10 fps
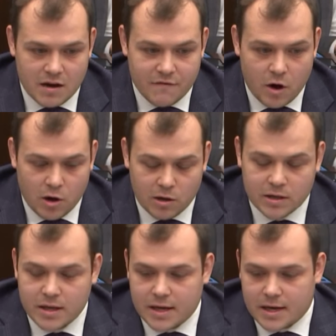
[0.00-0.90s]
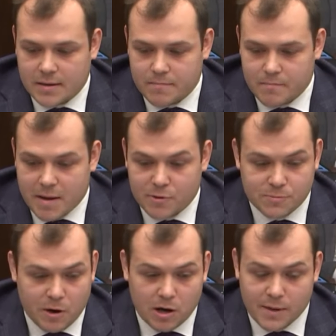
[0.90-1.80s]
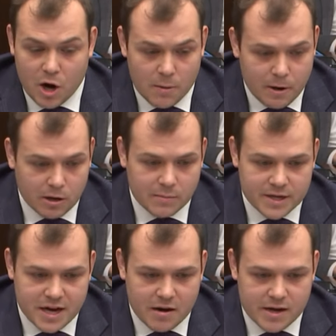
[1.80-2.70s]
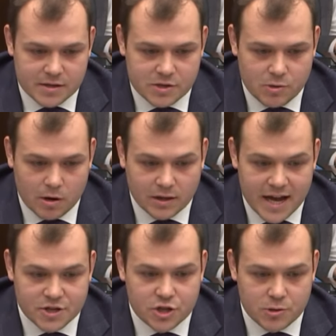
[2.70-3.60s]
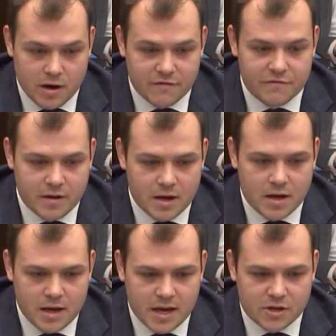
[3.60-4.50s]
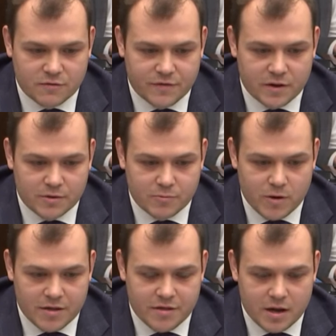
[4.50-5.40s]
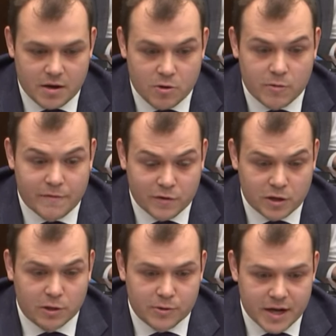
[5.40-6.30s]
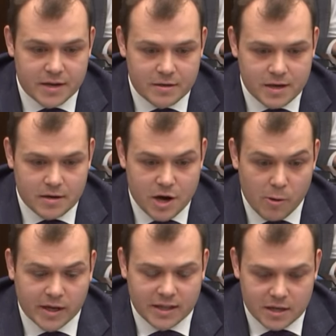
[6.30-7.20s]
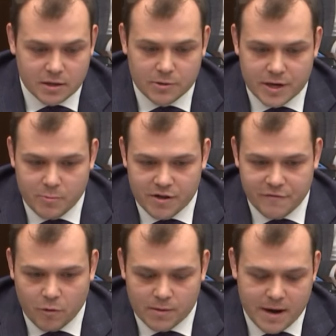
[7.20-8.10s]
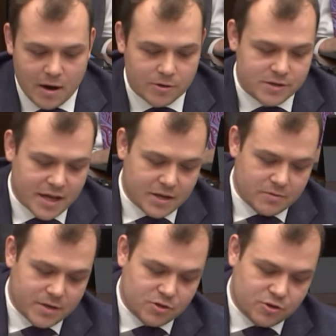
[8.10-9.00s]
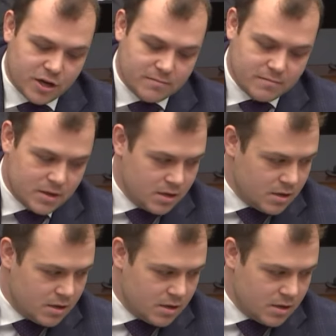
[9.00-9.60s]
of all uh, members of parliament, all parliamentarians who are hmm. alleged to have interfered with, uh, who have colluded, knowingly colluded with foreign powers. Thank you, Mr. Chair.